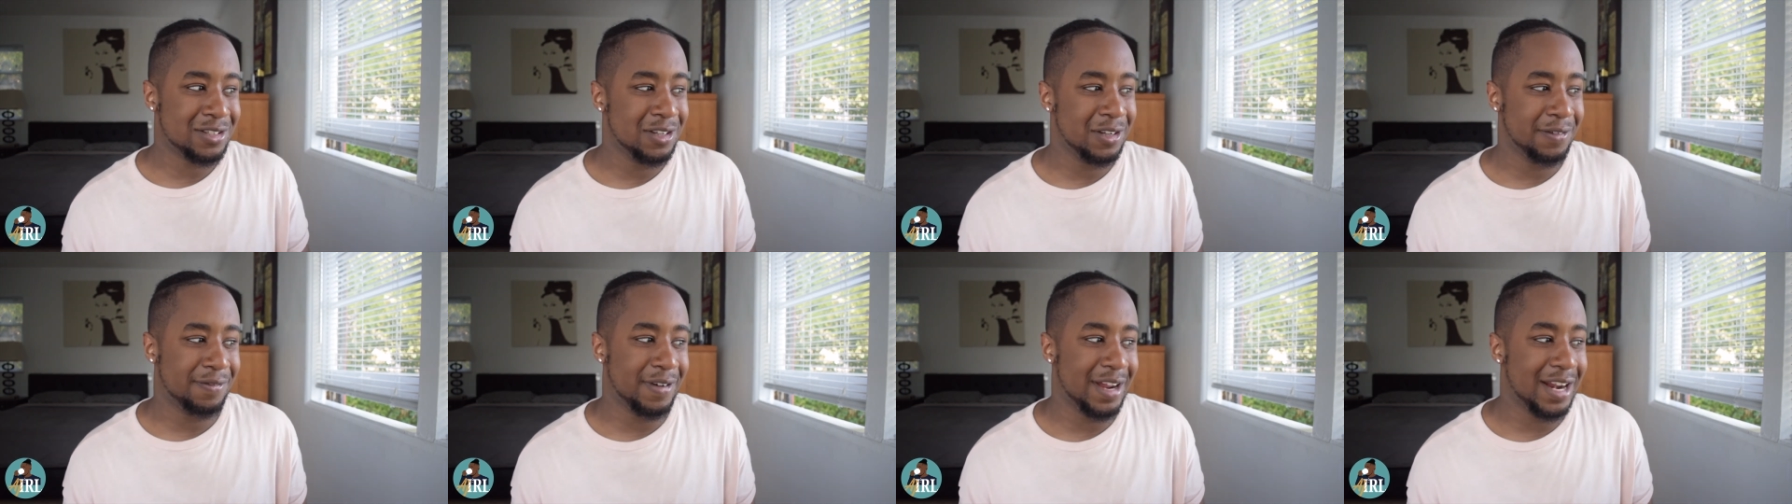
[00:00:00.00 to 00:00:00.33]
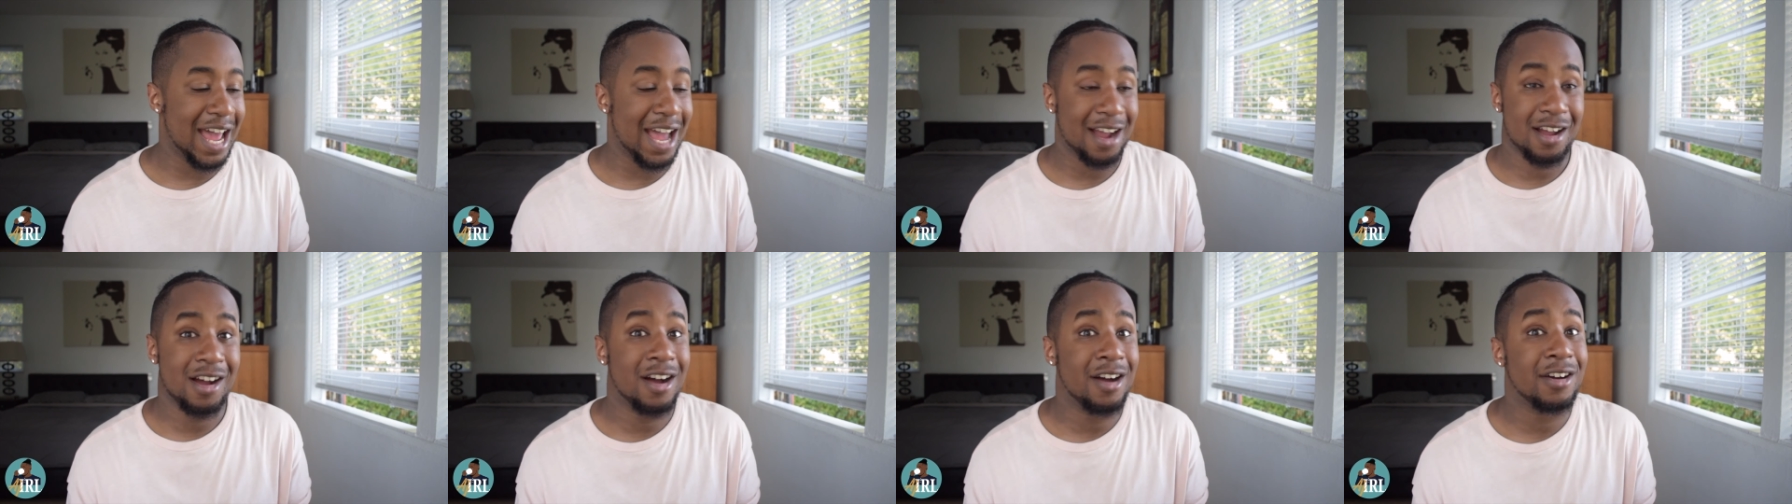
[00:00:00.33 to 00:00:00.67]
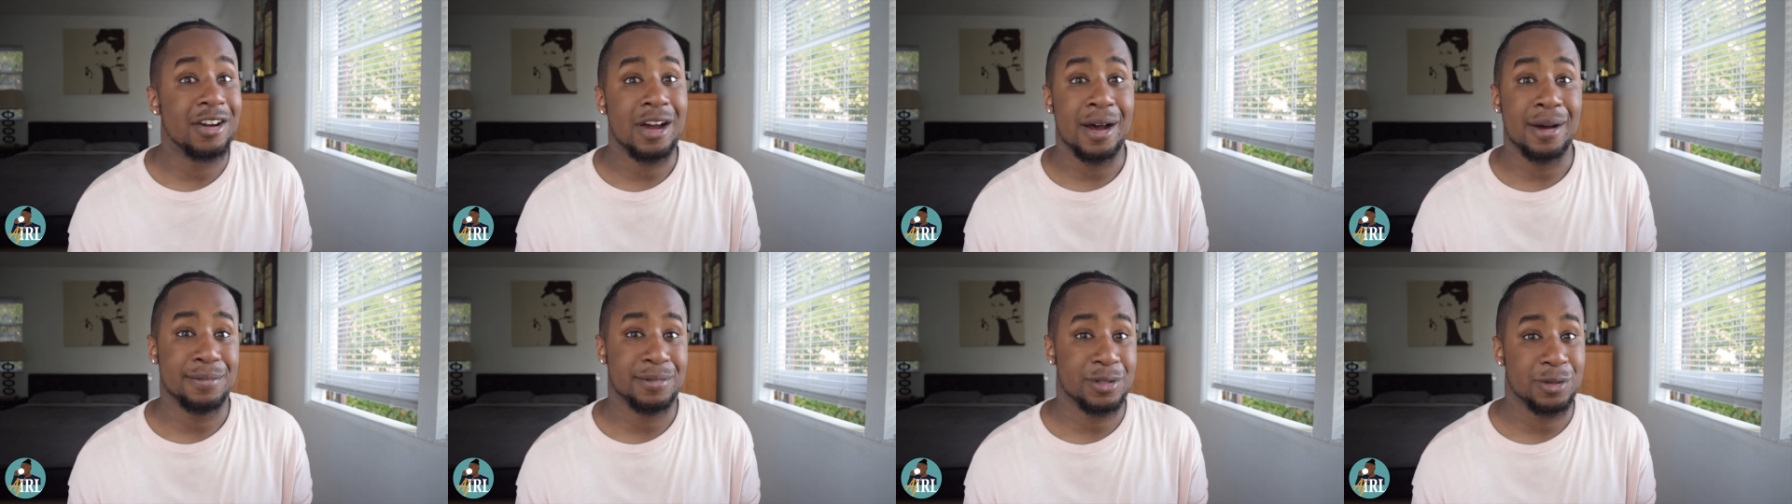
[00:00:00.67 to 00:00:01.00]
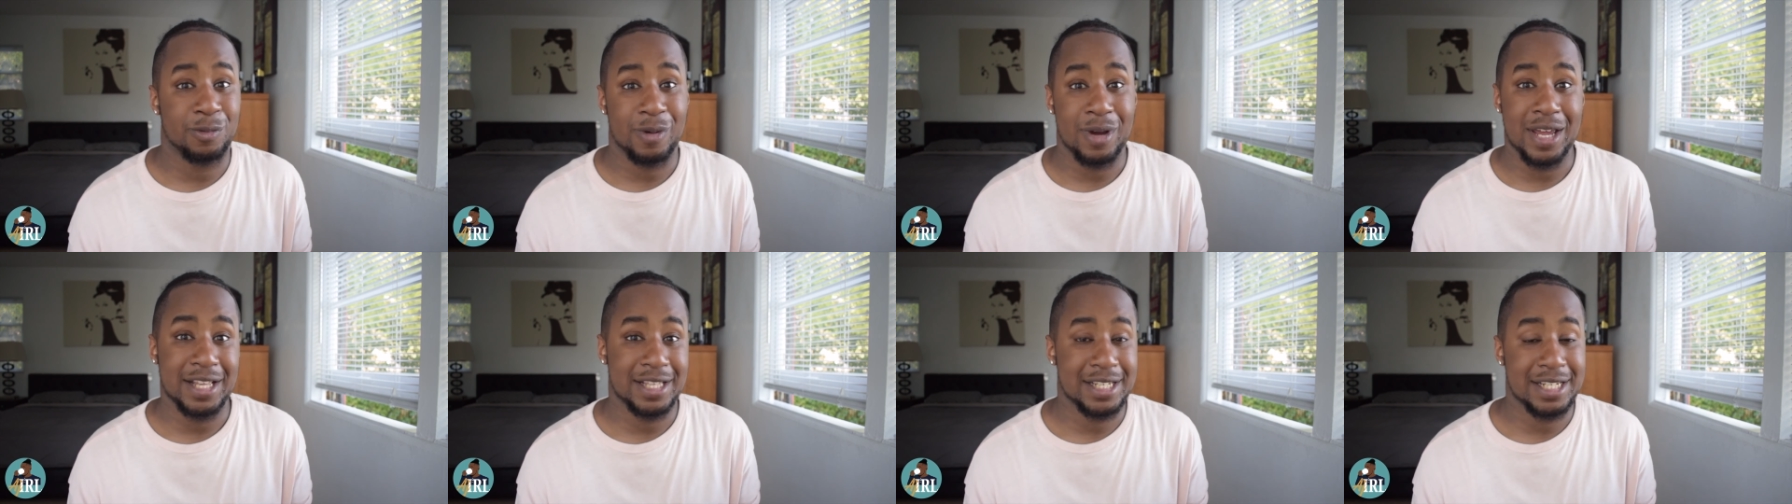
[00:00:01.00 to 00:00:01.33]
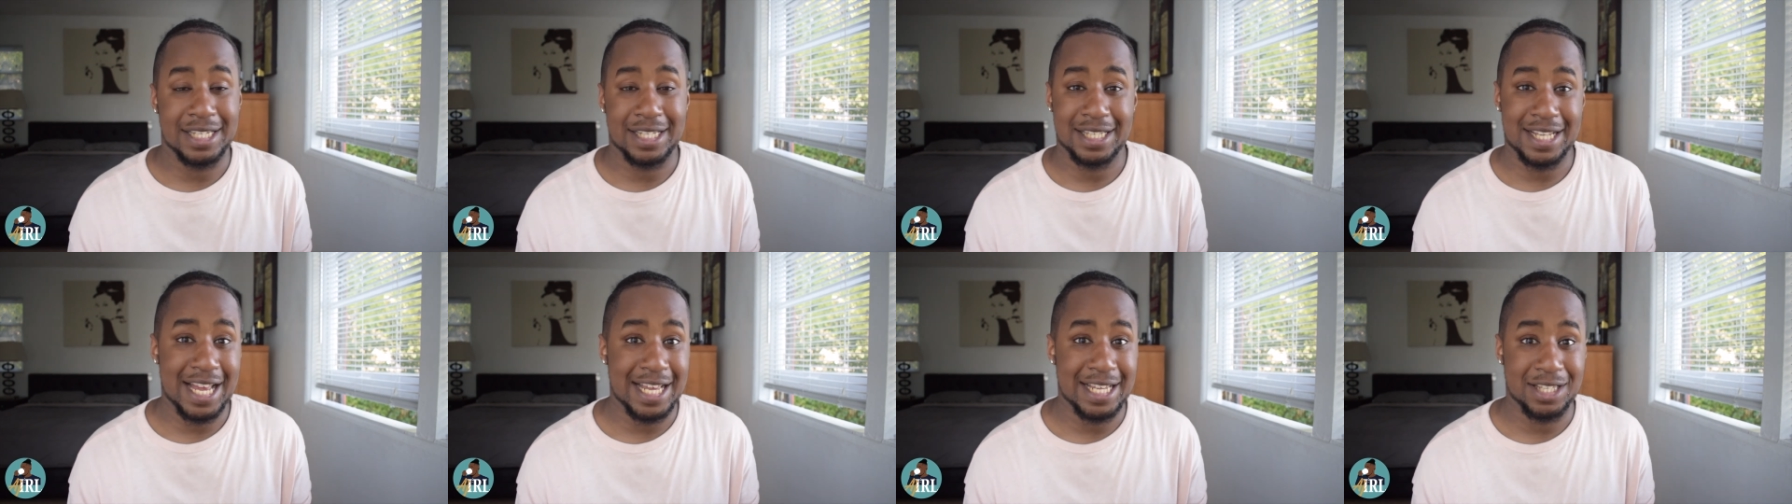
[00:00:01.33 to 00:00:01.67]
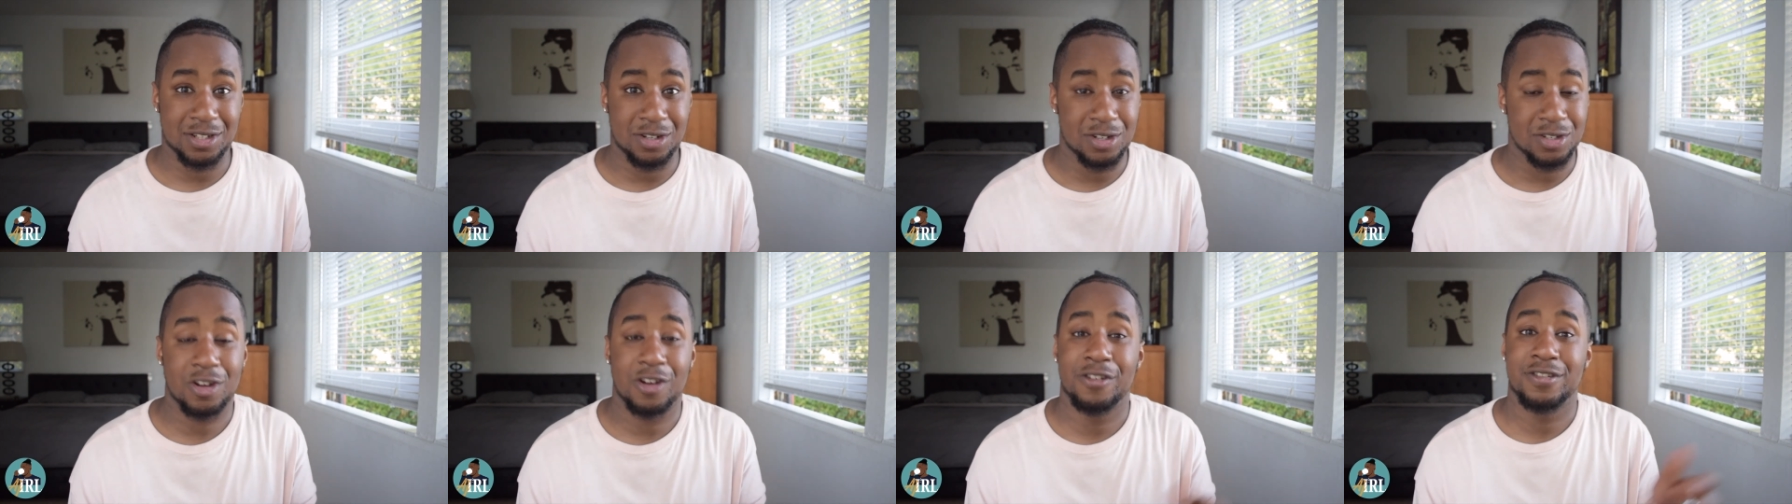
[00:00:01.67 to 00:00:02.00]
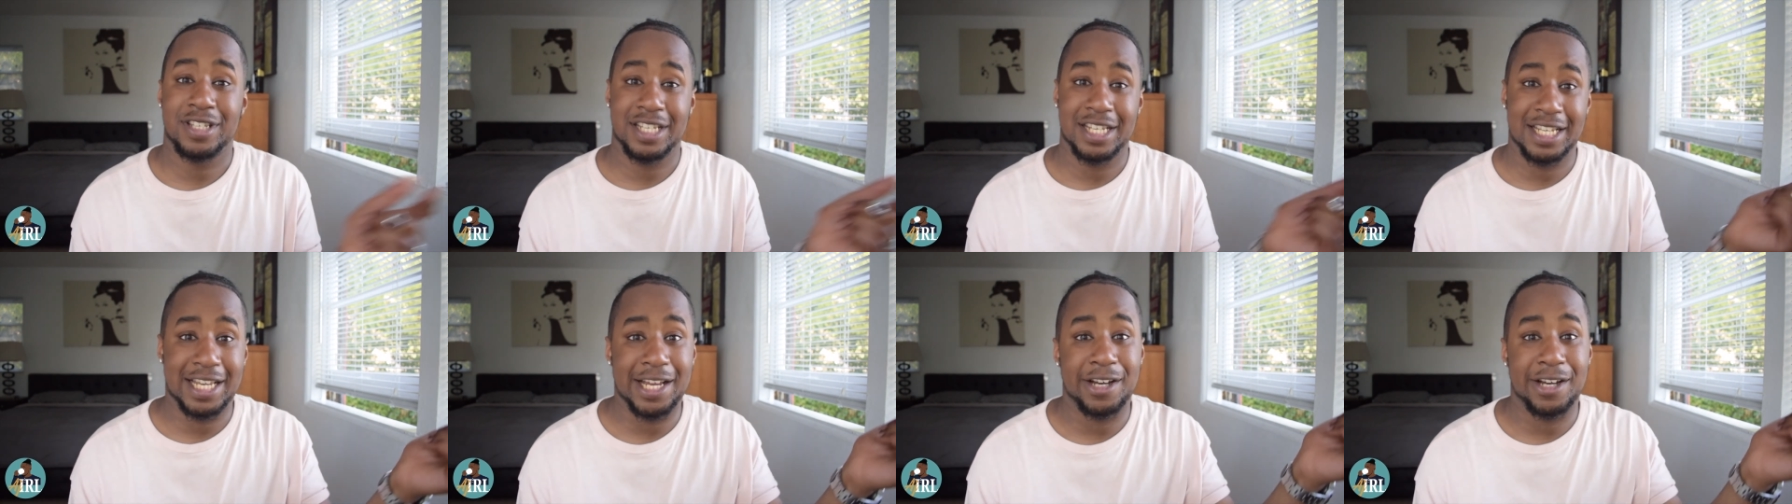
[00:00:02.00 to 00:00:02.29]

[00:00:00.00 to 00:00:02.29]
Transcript: to look for her and I can't go up to the way to the stairs because obviously